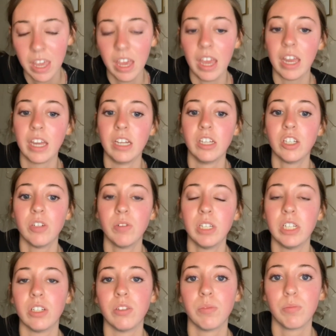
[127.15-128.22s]
and you
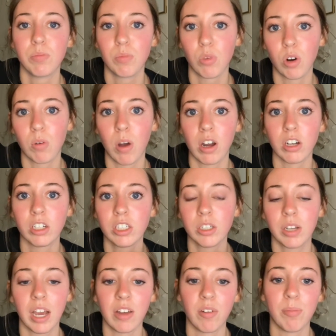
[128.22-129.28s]
need more water to
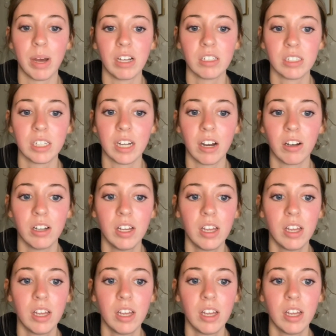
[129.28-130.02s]
kind of balance it out.